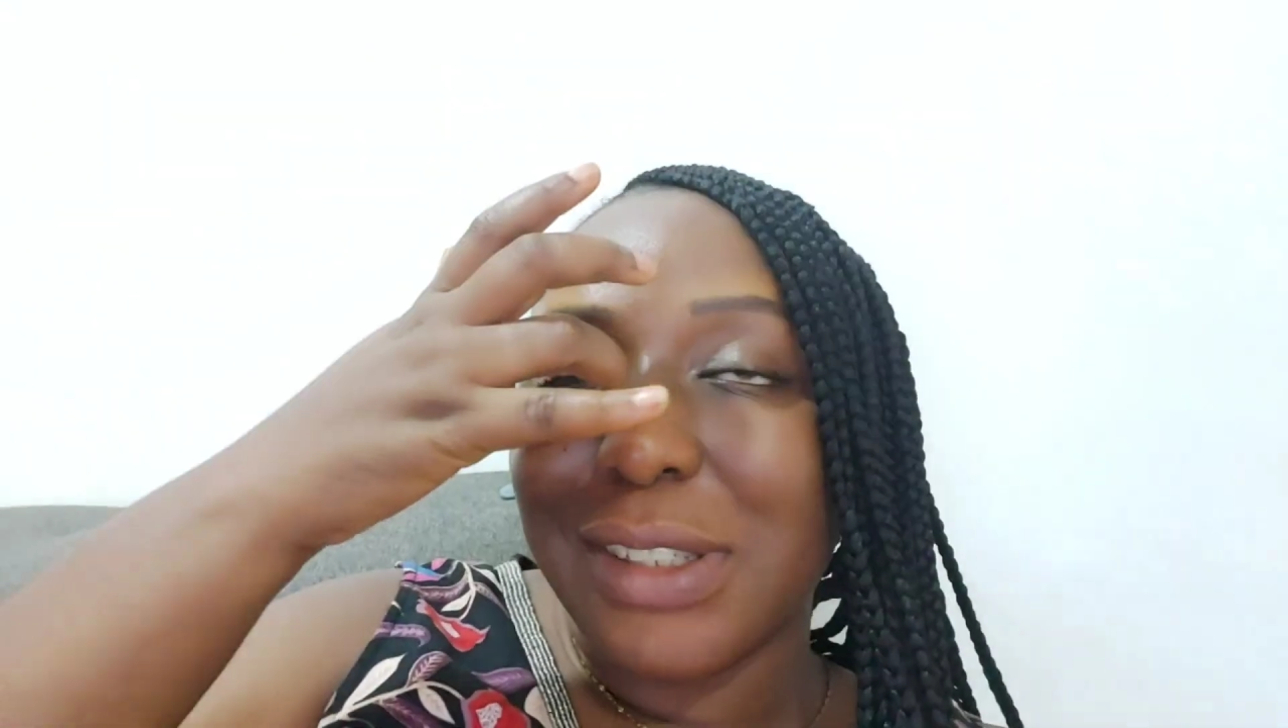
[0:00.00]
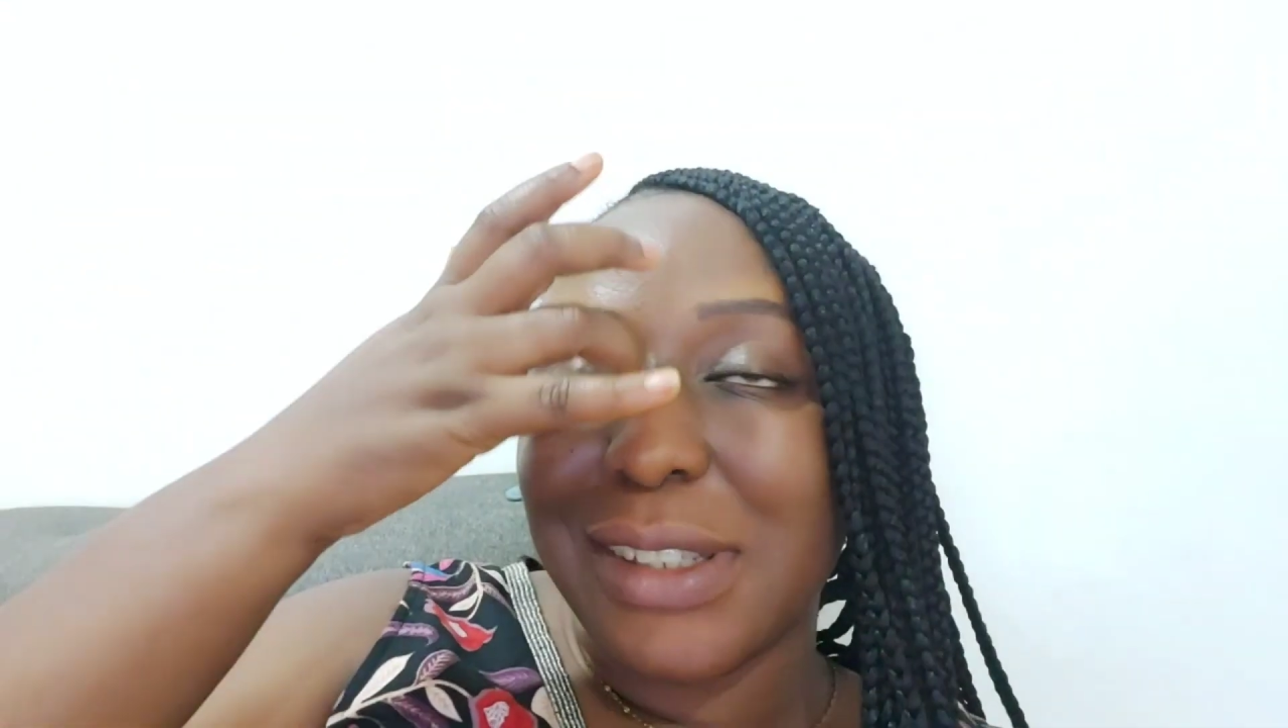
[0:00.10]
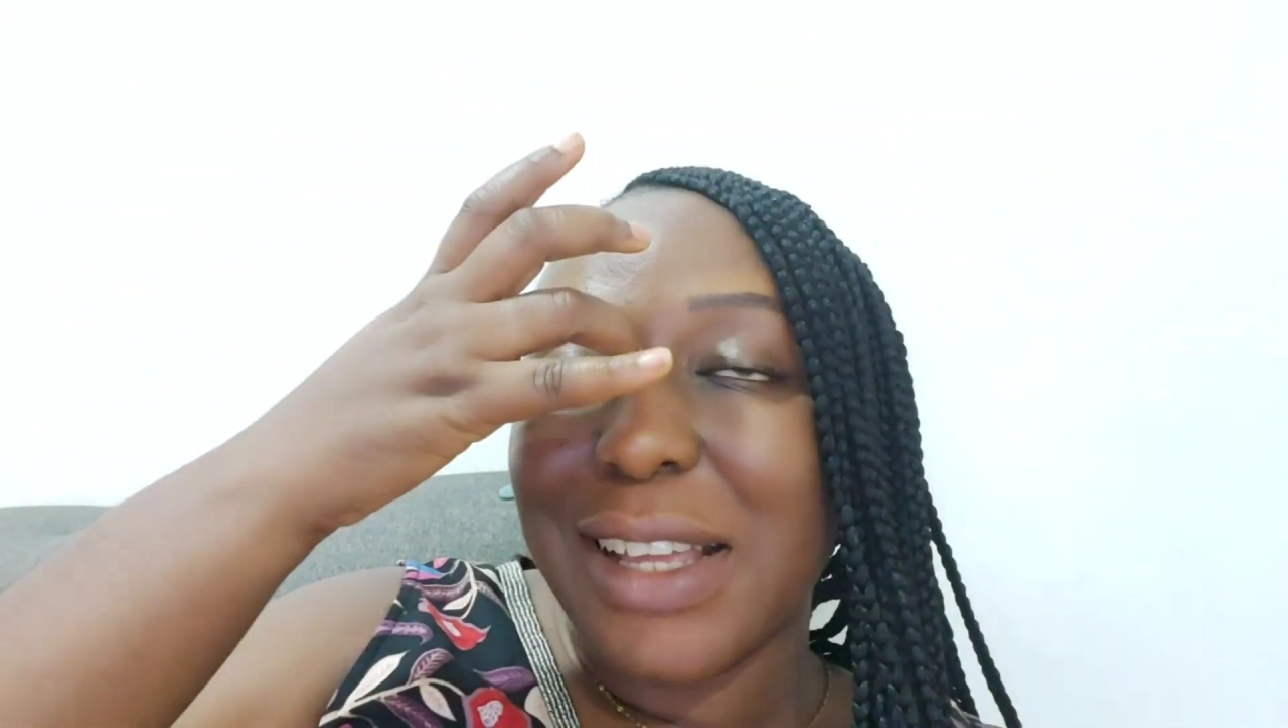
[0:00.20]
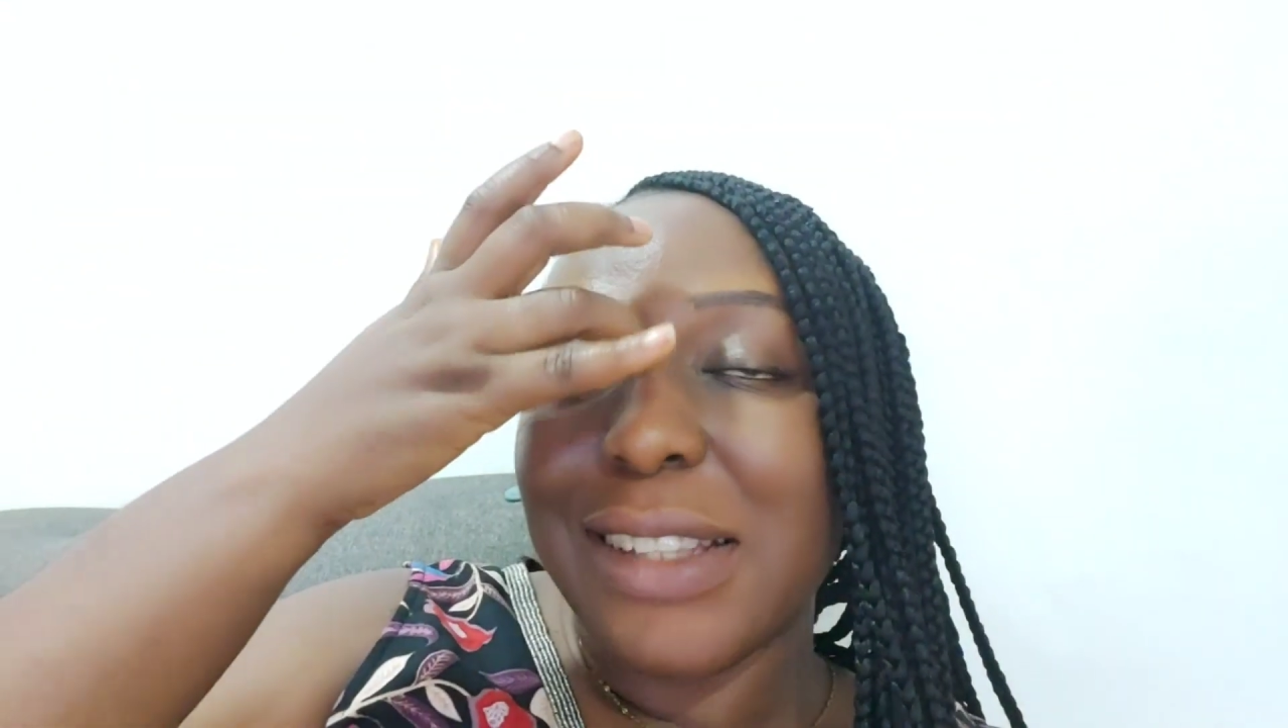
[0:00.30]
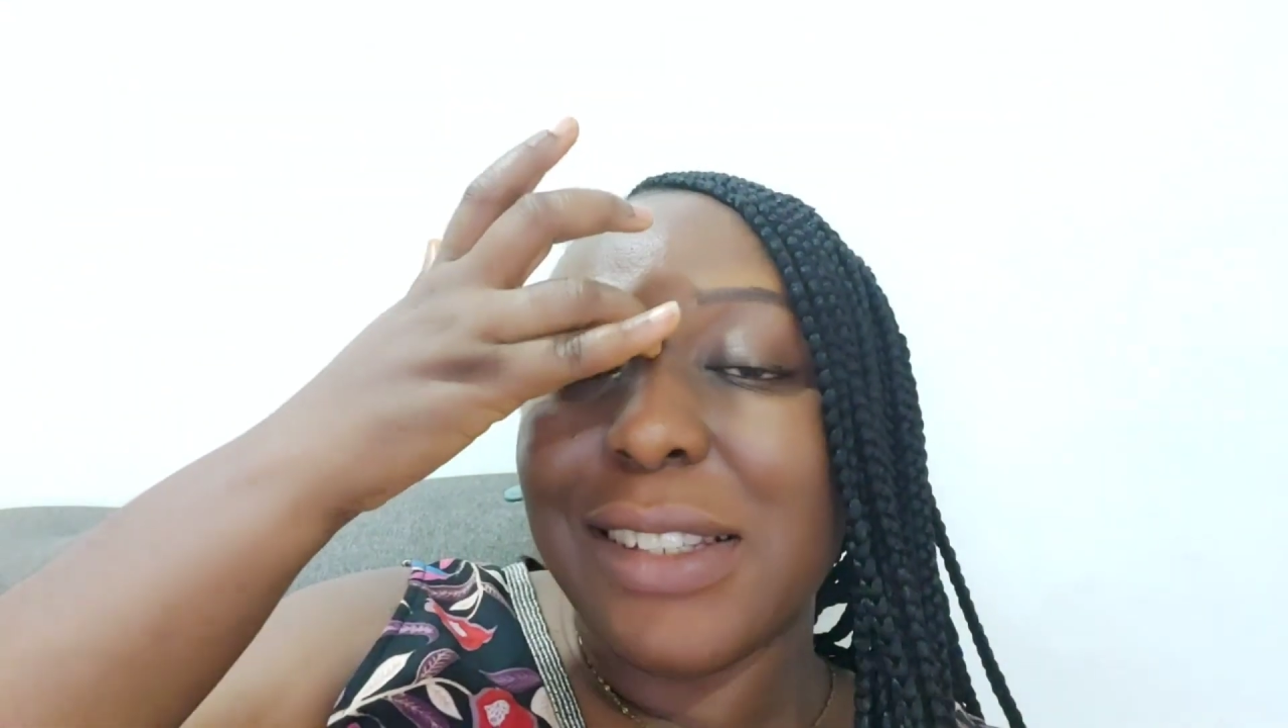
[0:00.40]
is
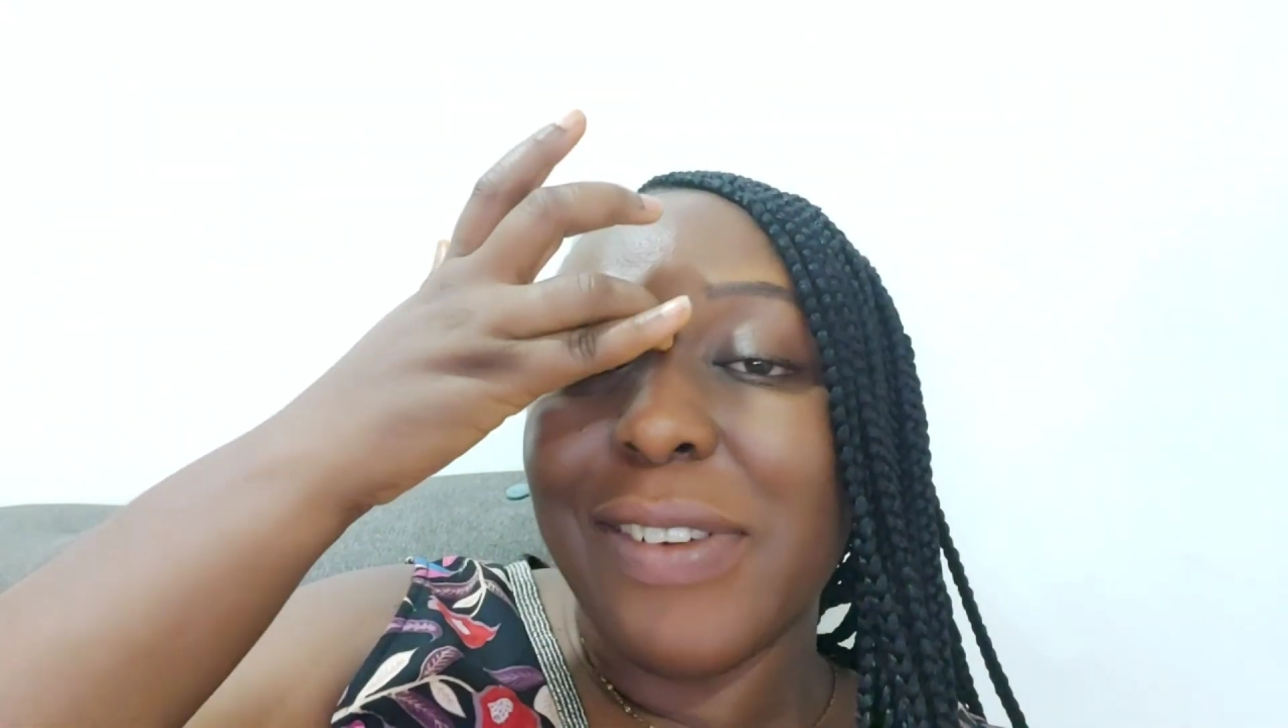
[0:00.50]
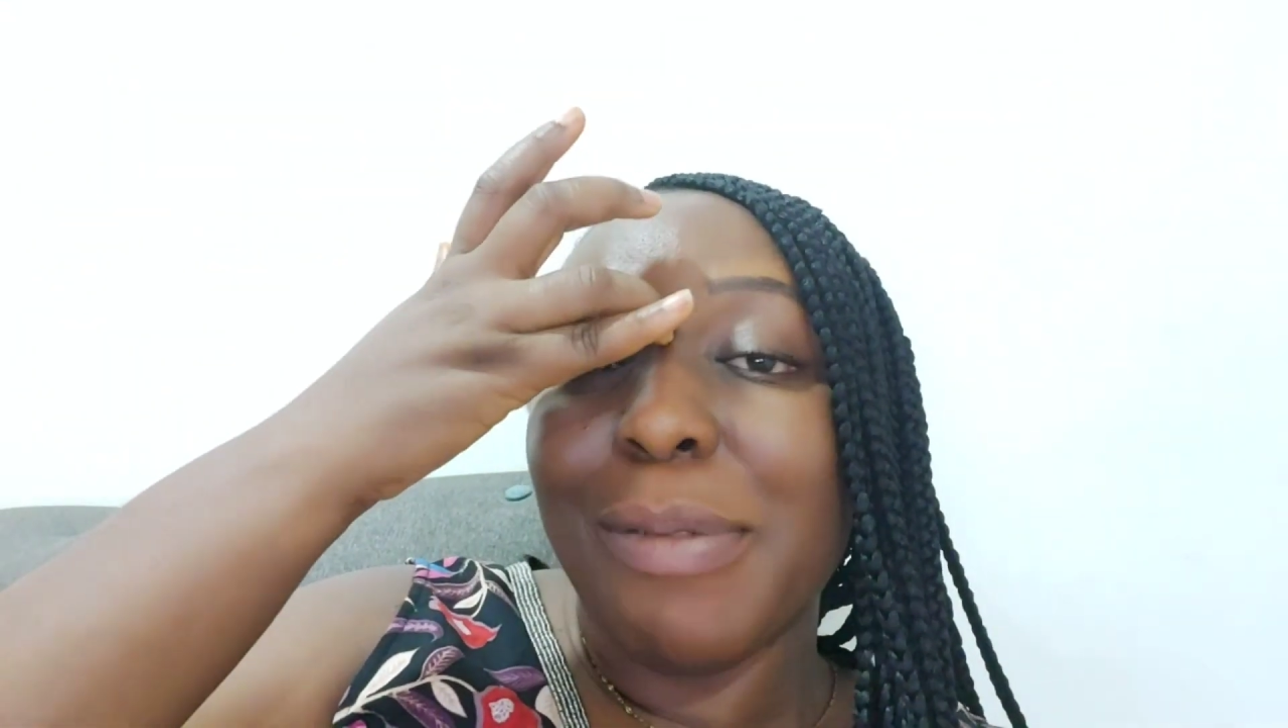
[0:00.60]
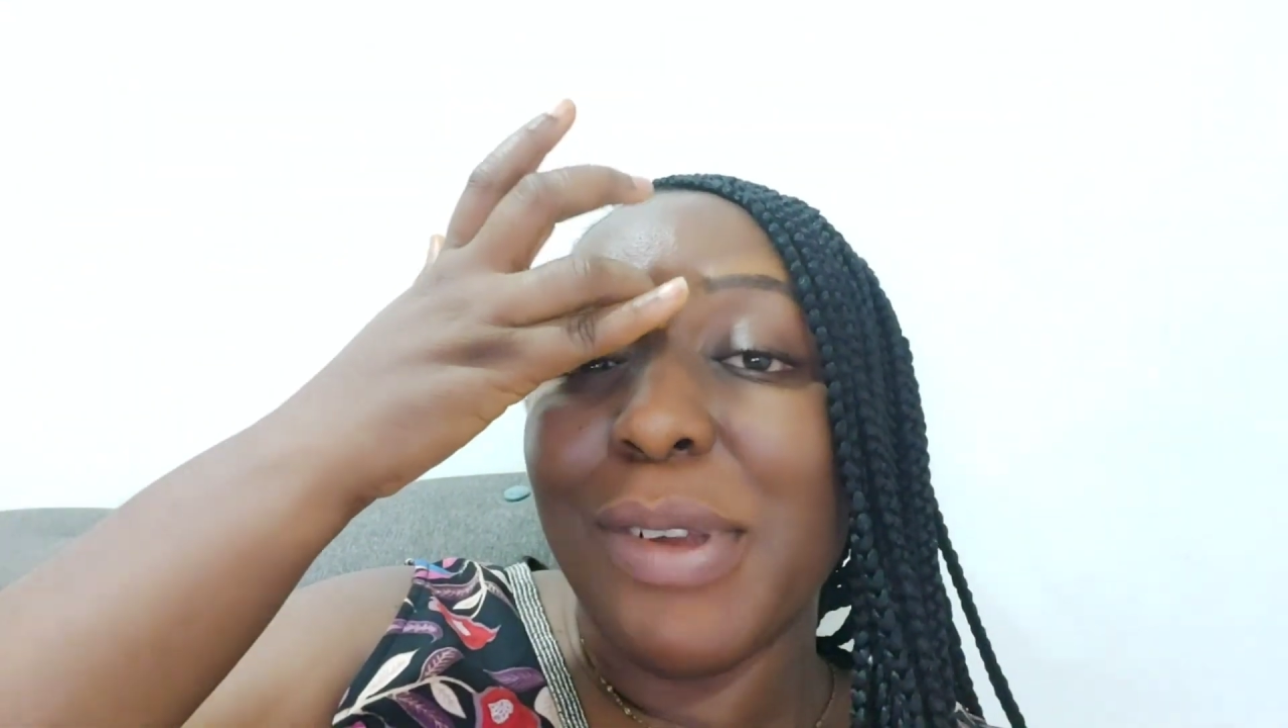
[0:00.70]
that, if I'm